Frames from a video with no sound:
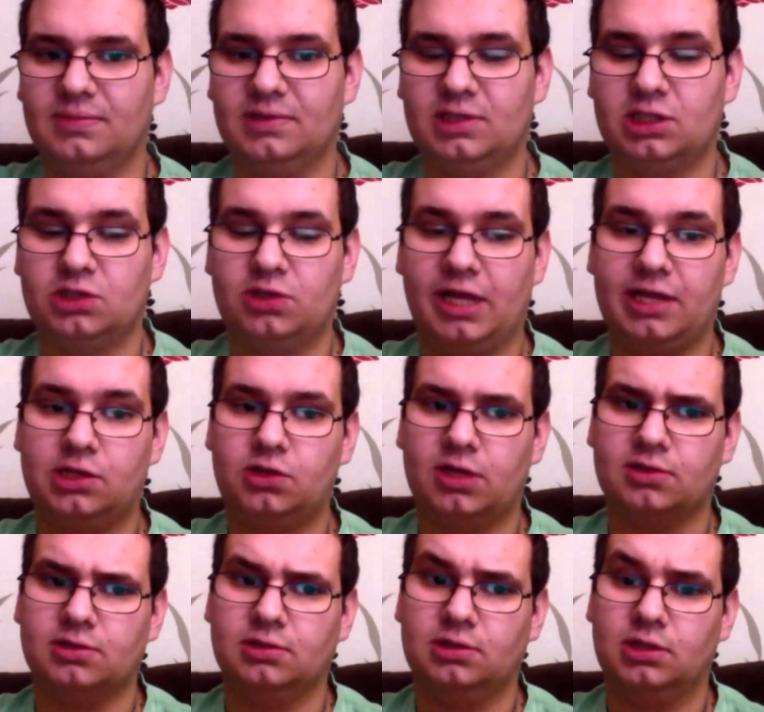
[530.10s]
It's late
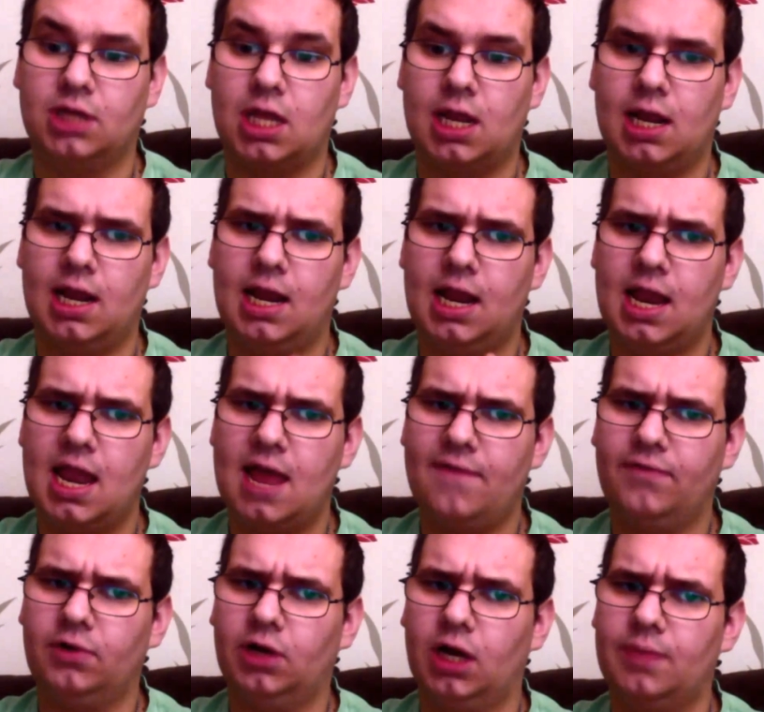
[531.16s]

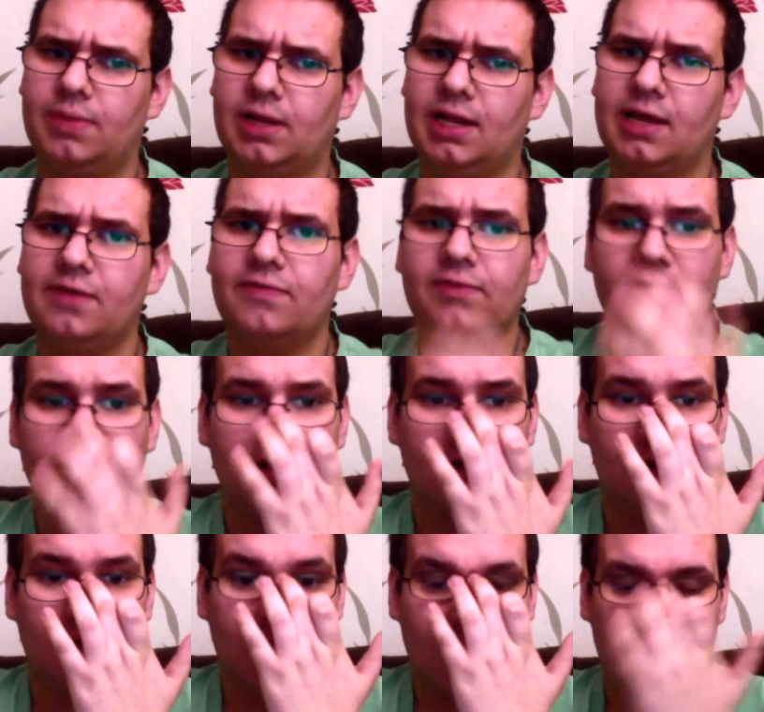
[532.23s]
2011, I believe.
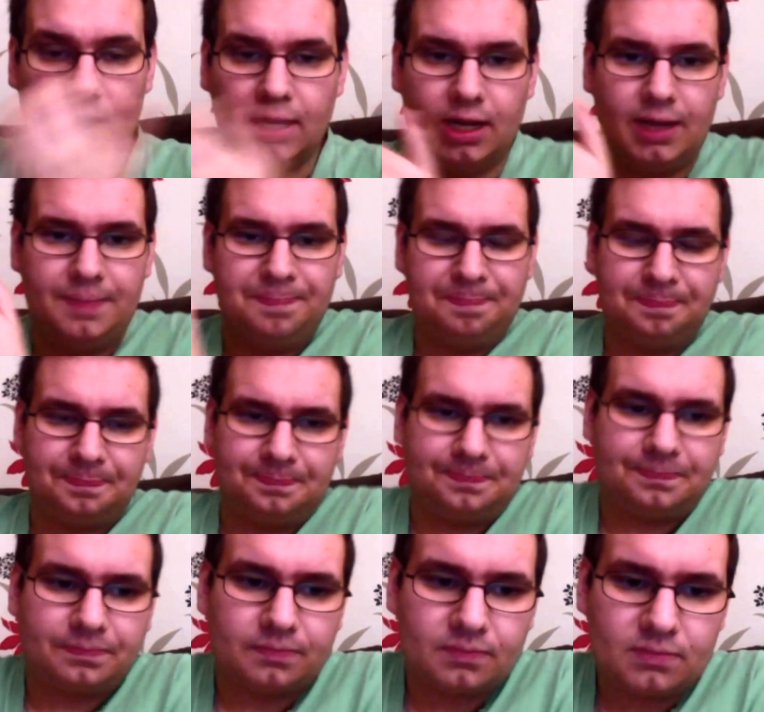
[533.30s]

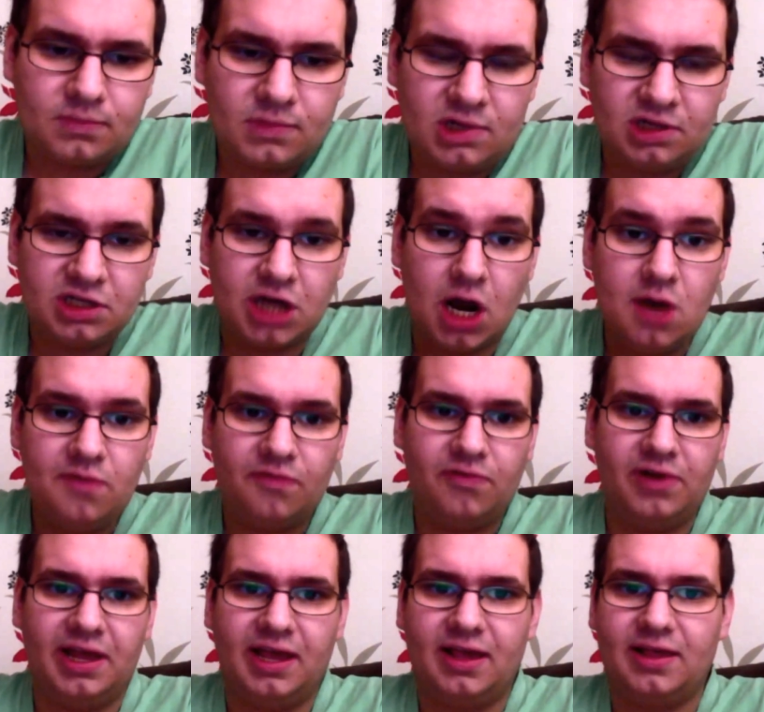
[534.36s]
So
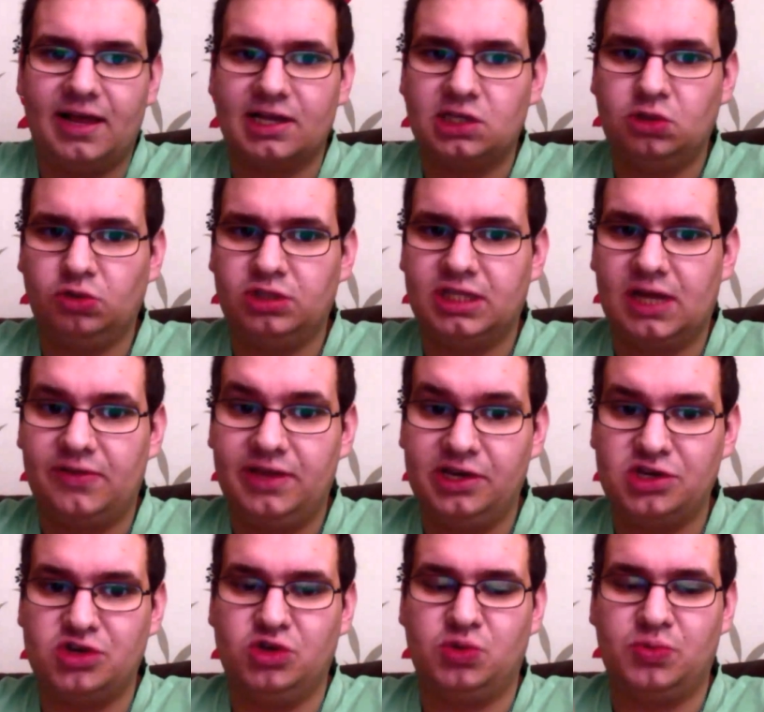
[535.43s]
hopefully that sorted out the
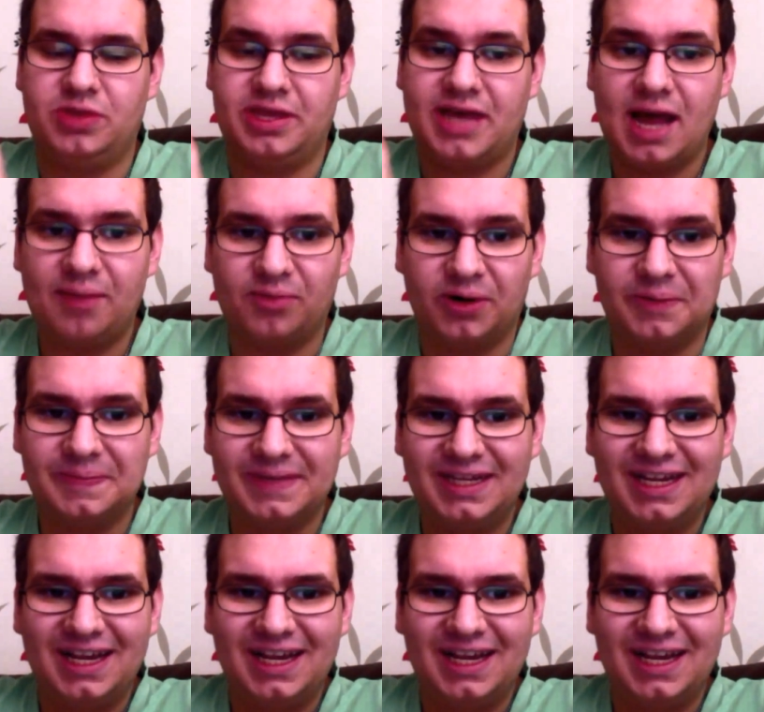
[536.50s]
issues with the camera.